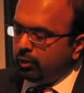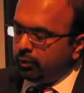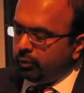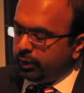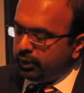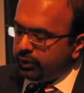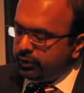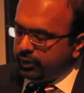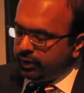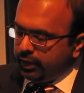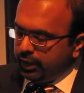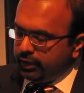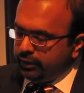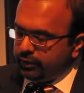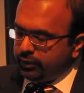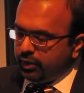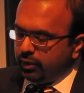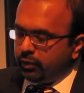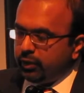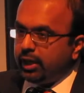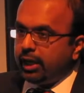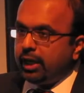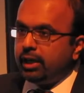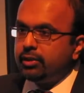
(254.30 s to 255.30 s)
Once the
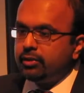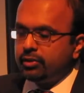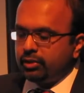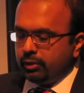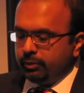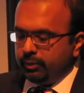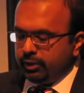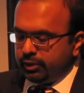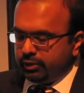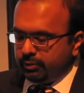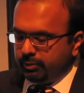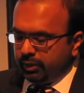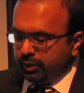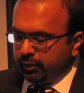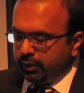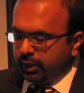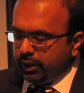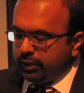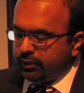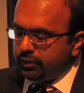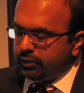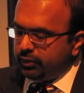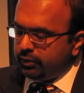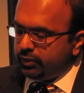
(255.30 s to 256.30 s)
ACO gains some
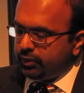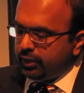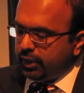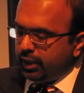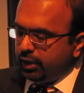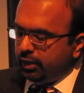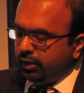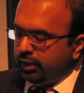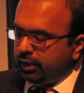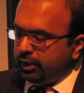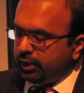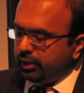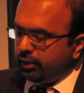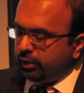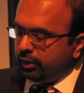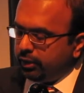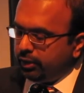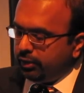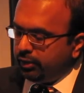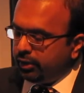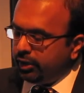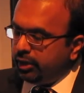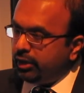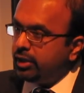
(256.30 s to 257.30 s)
experience and skill in
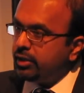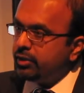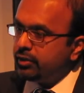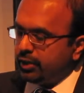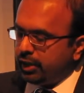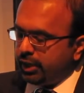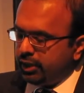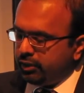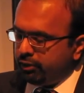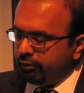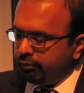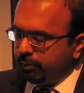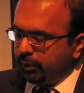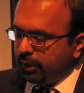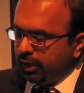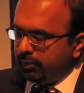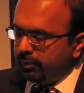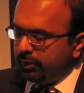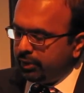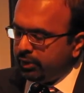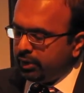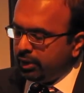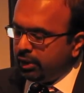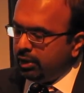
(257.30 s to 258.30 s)
earning incentive
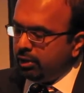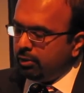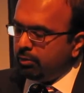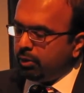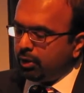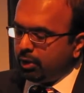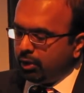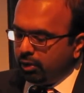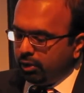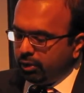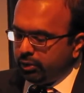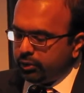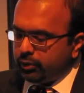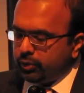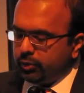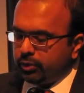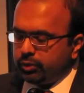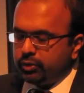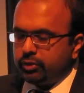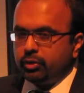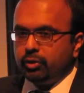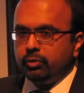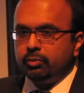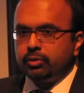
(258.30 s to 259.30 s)
payment, but also
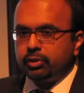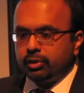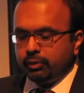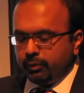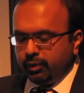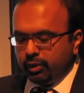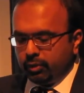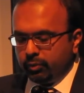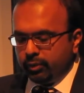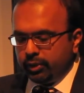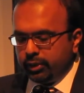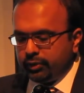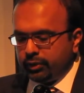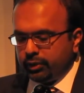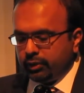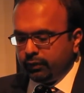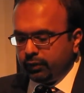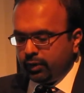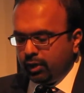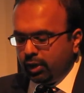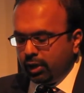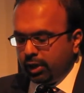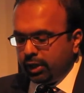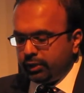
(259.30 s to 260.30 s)
assumes some of the risk
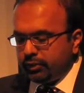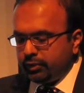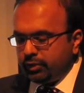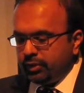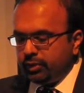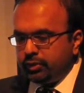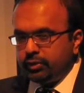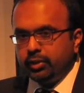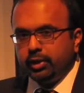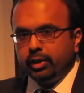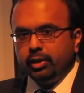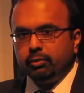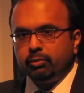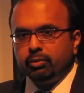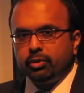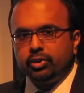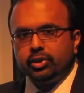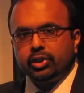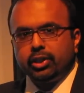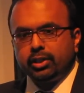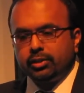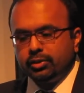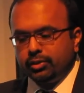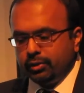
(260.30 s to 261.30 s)
of costs exceeding
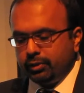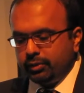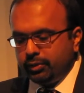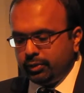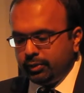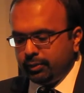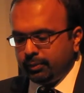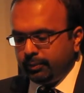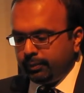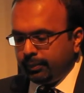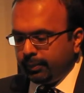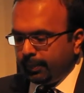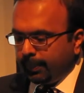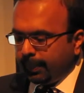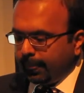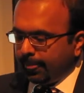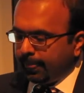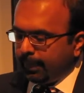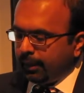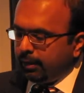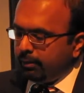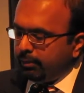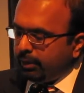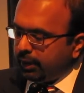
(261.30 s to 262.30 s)
projections.
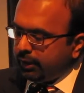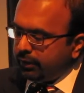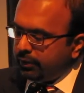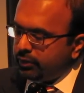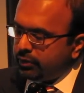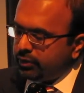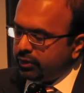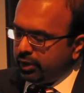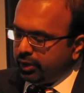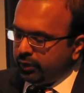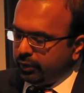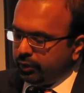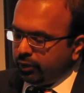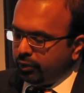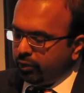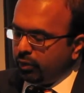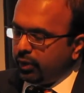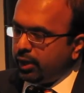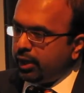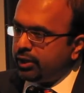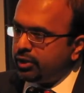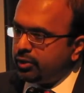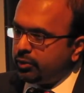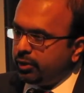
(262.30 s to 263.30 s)
By considering a
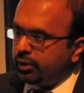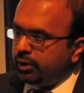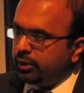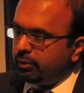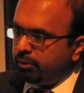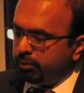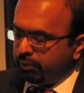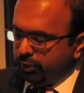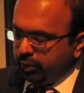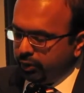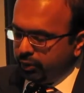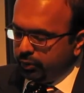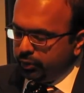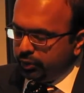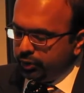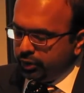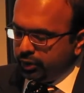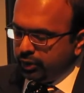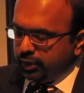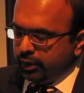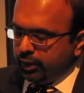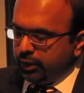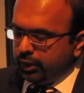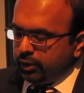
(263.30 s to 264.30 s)
graduated approach
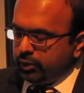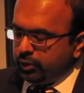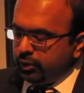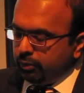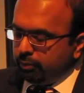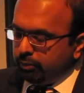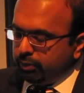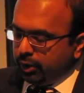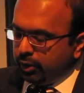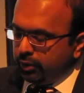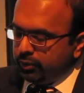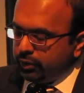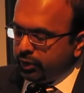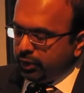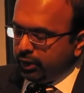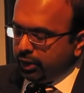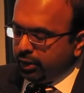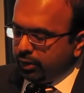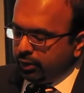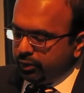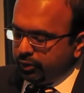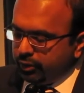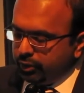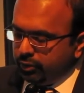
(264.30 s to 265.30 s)
to impose
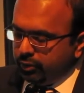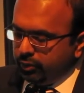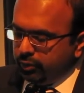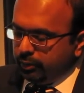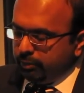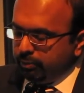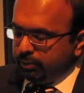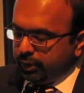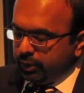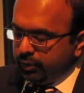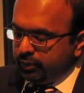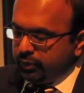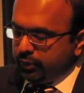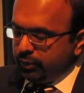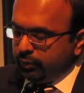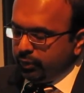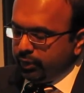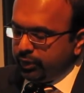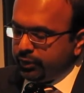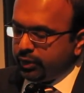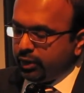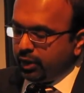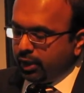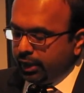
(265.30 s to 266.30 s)
the
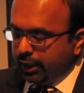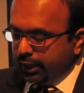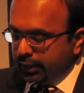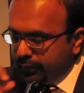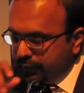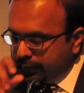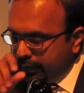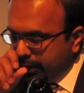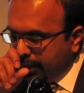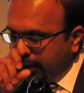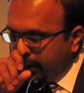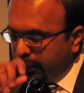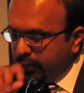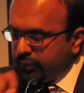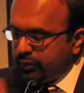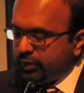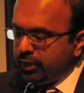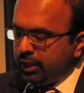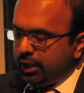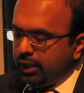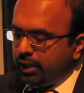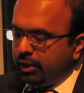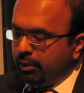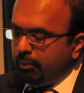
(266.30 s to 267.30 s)
risk on ACOs,
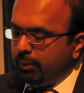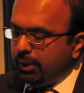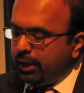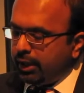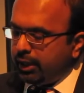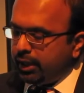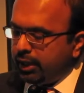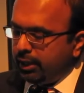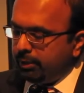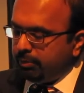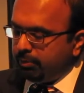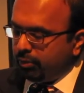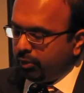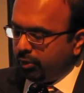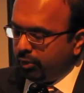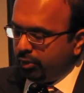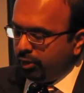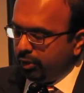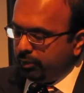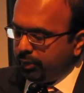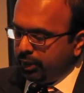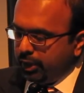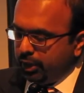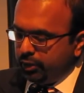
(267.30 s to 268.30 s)
a Medicaid
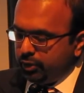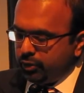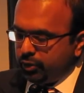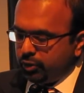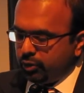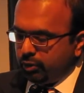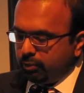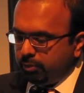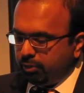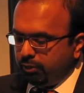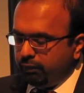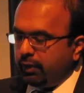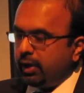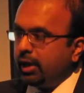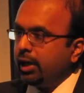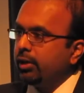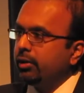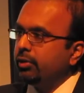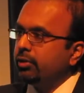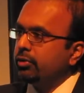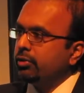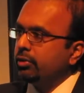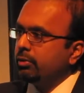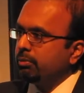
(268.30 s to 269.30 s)
program can ensure
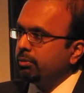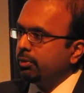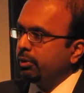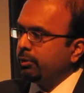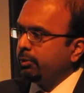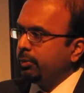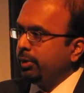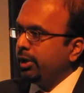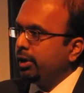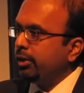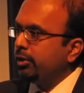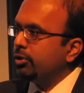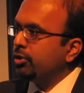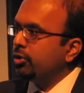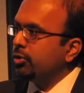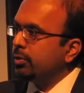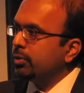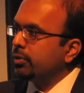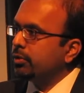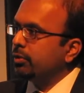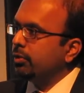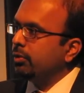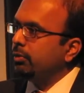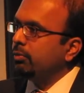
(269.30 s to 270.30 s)
providers are prepared to
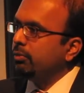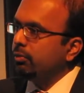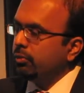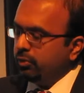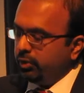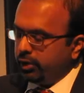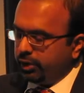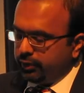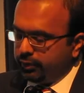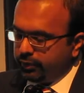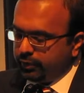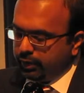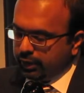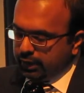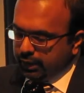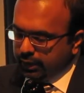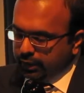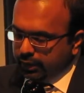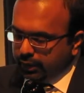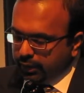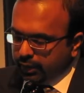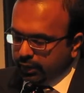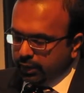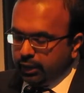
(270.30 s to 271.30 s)
assume the risk.
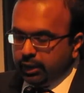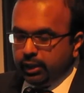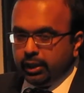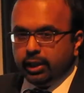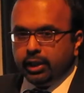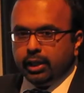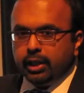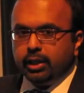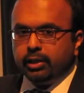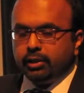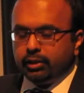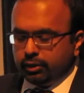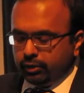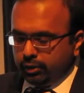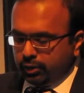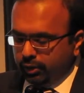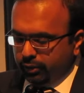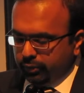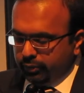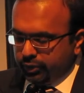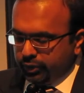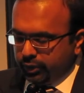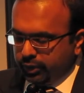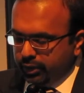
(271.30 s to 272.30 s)
In
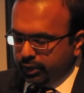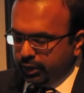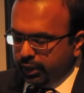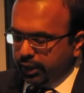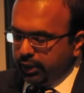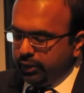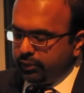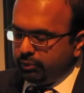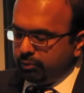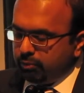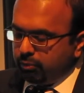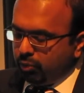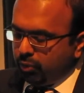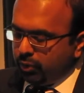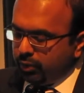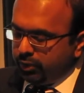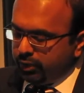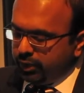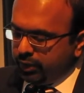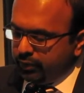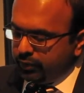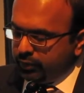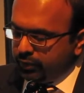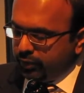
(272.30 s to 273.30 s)
conclusion, it is
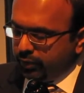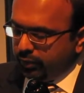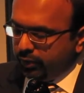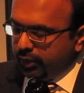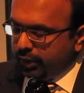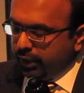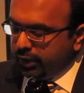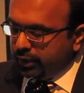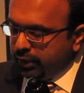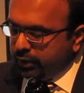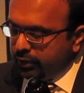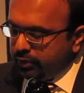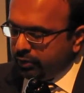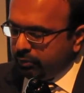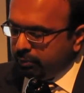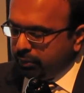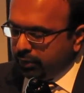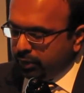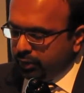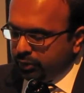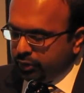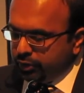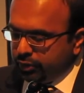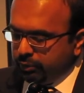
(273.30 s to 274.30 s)
important to consider that this
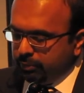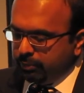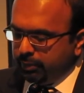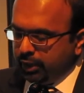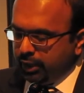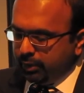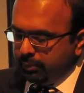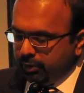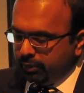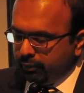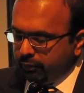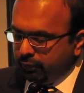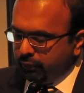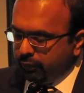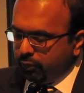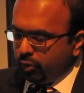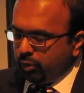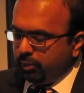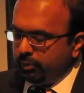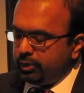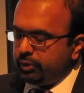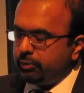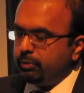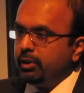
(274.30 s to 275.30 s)
approach to payment
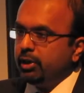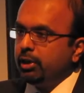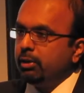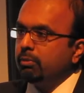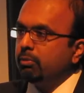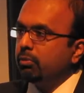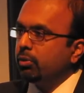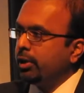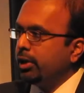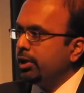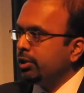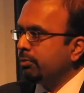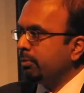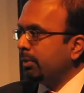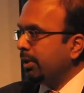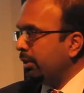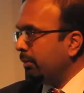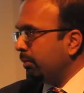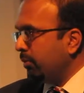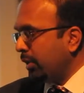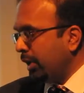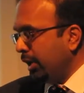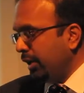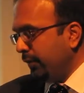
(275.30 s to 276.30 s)
reform is being embraced by
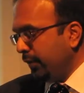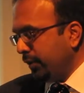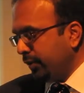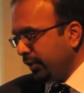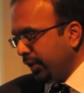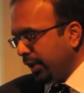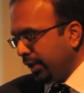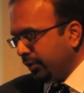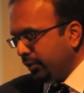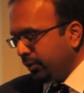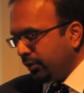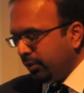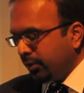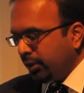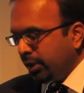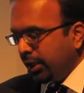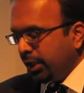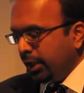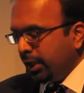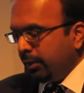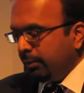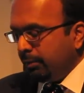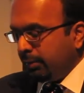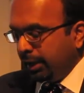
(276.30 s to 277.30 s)
the private sector,
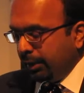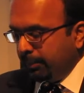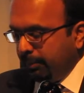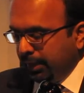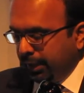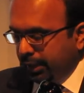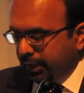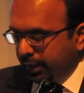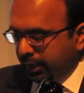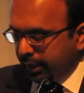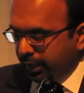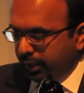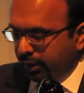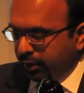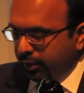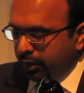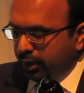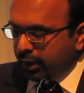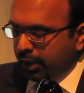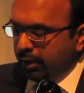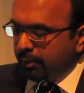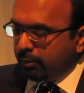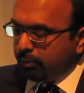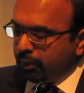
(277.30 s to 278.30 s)
by
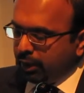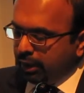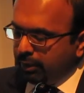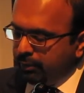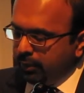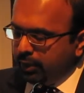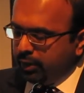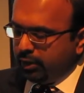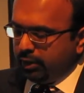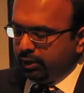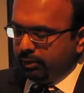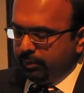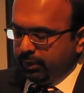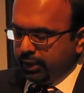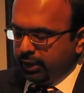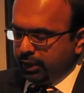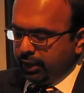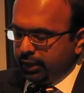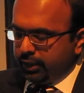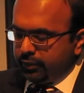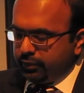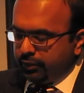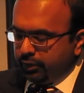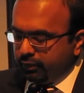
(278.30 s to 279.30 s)
Medicare, primarily
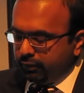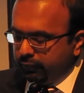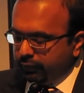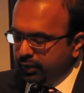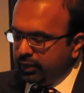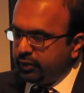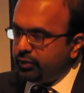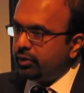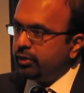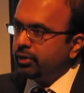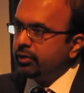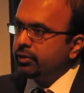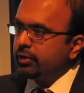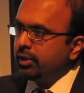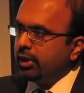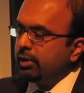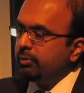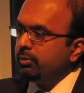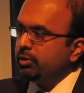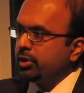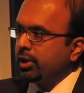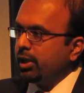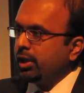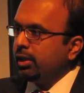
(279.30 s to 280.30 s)
because they are facing the
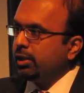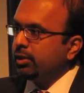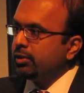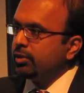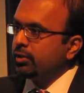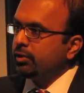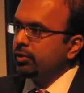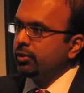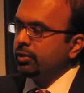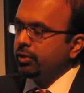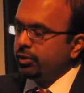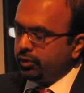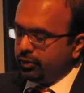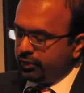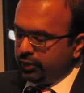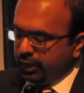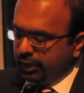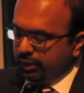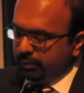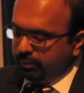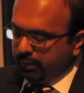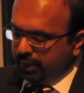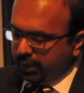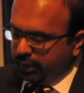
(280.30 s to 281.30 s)
same challenges as our state
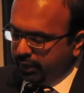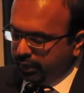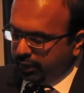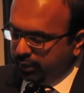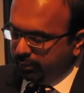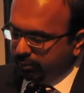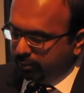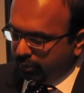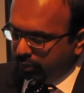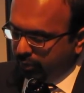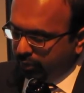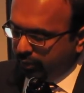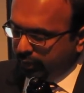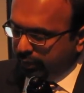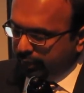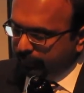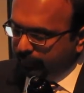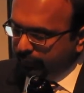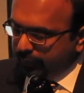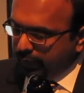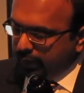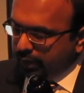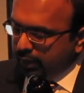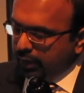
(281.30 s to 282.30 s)
Medicaid program,
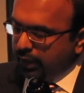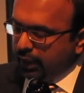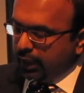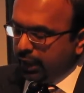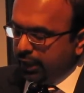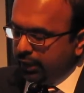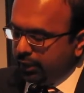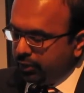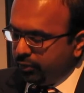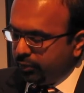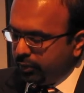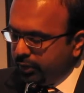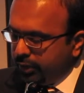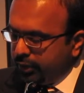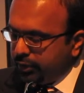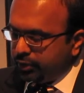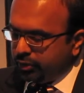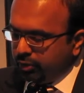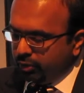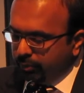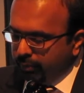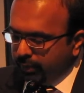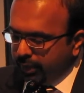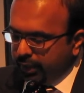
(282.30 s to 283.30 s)
and the
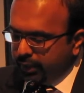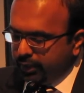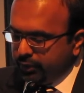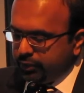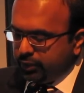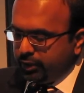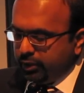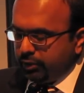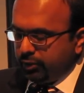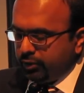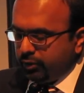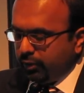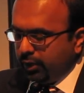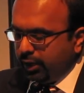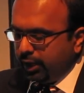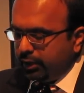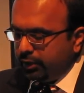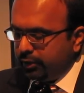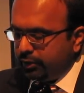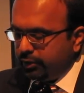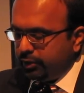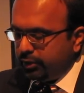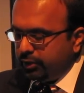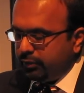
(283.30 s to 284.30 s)
traditional managed care
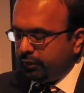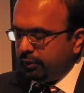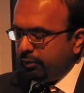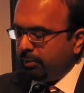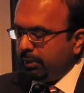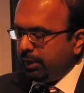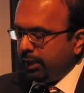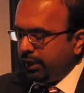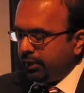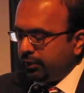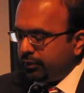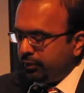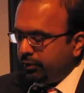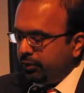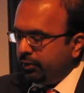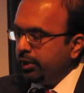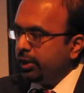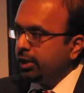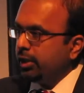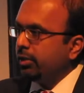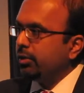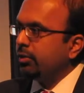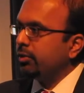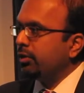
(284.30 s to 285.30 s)
strategies of the past
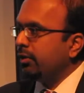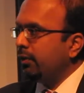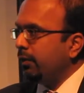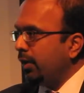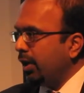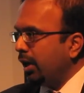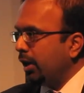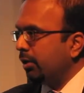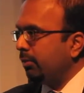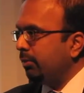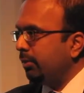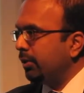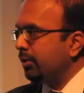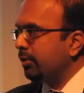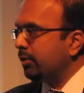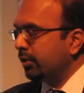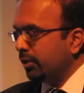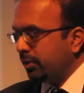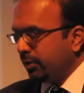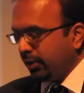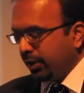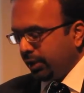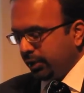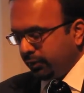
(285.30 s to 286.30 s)
30 years have not been
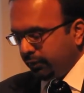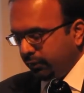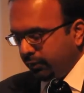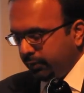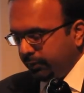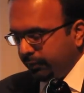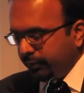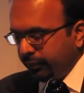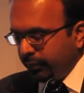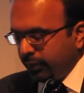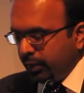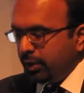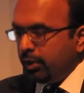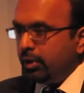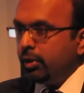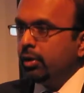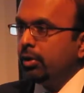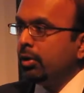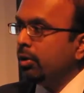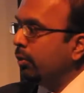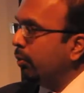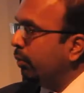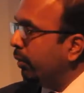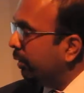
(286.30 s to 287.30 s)
successful.
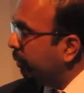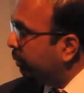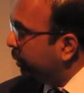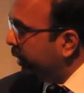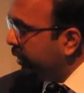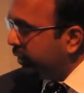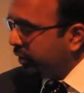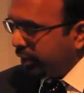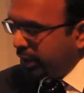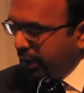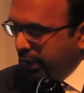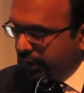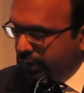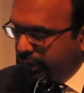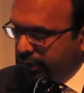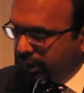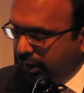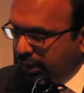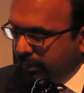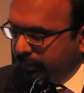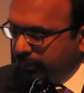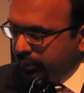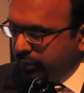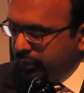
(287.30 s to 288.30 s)
We appreciate the
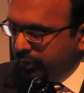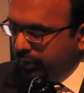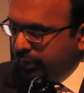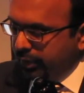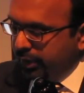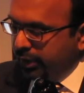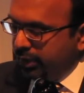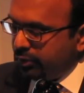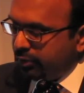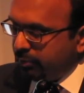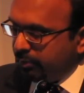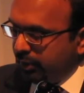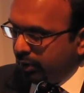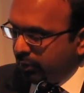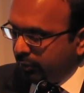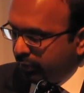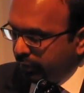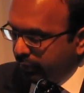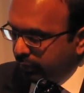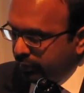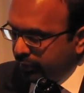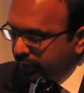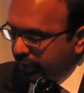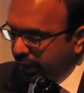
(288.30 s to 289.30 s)
opportunity to speak
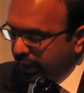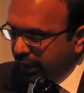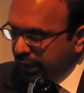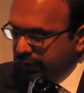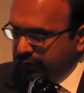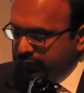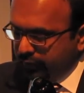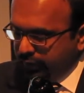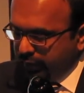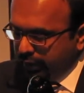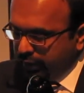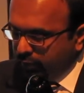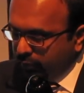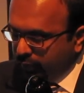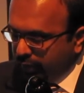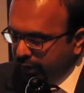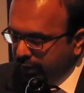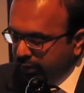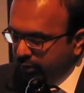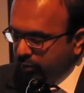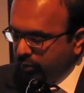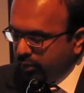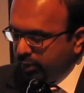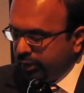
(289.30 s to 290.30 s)
with you today and stand
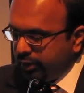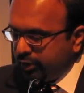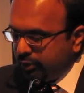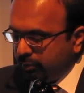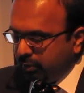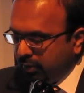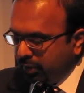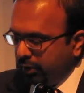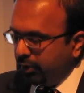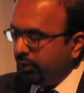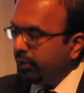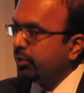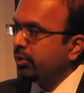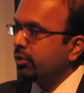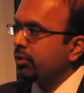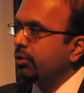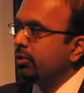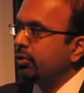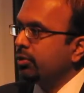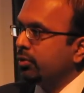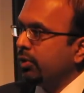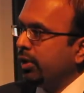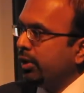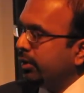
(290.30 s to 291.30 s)
ready to work as partners in
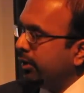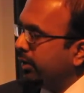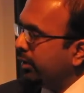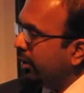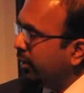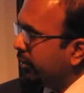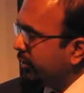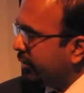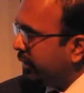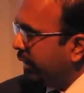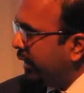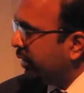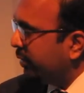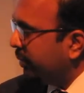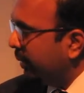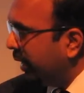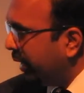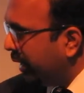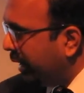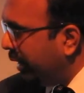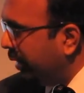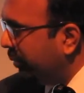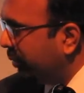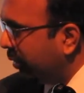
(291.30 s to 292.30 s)
strengthening our state's
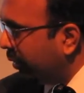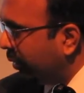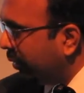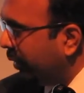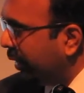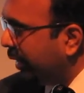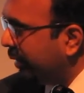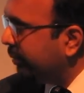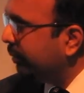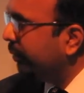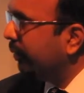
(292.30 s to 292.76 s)
Medicaid program.